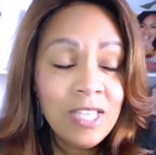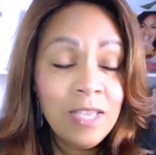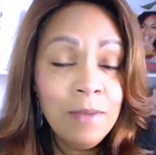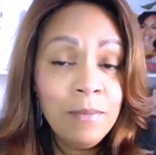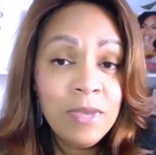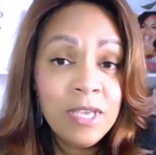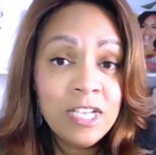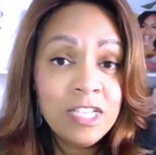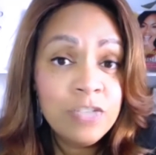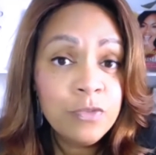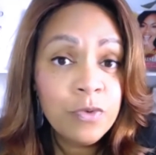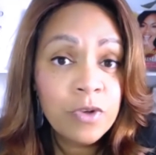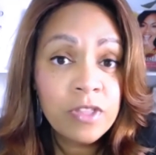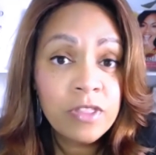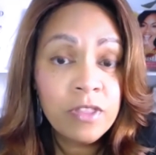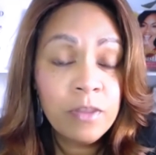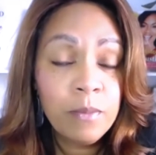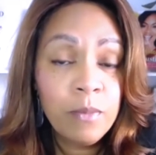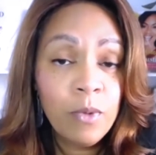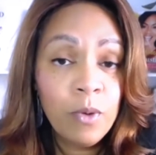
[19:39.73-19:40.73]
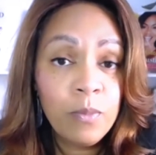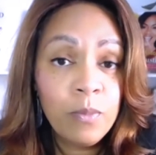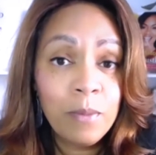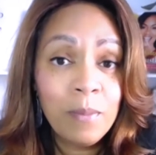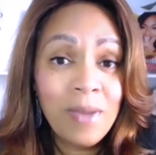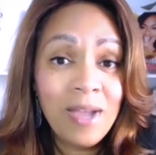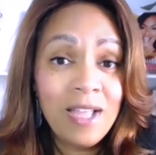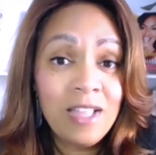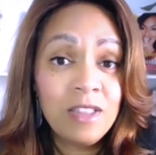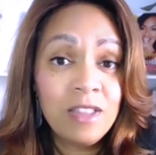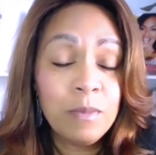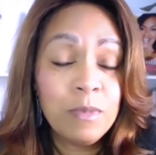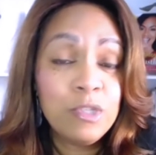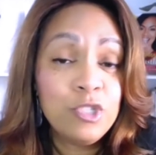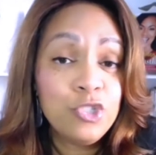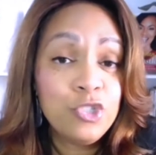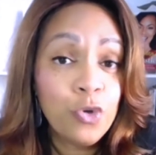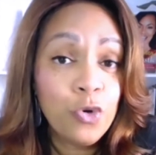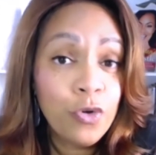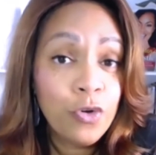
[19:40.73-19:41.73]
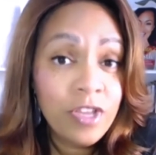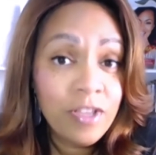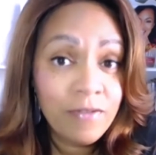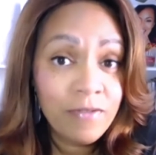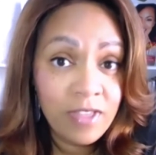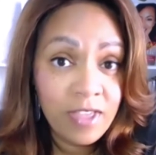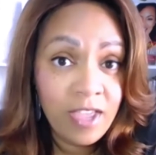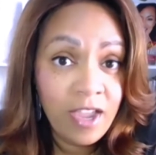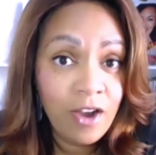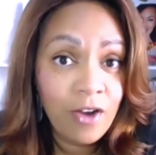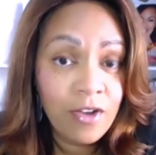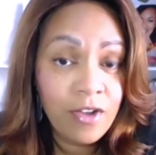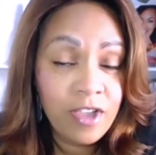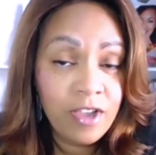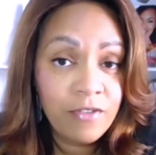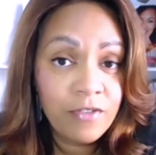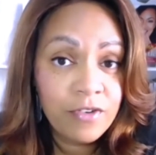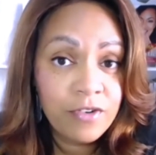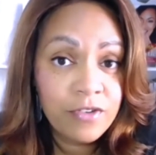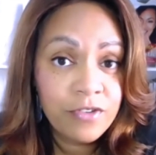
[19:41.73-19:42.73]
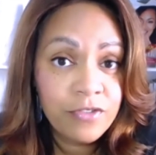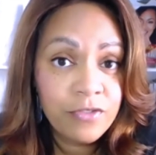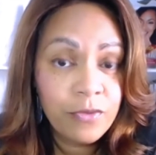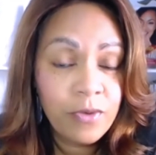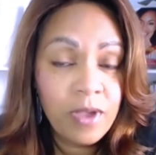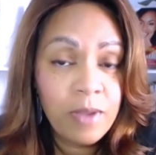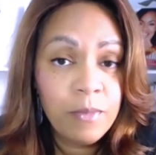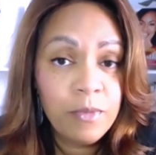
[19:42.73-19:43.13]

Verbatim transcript: because we're the, the, my, the majority of the caregivers, right?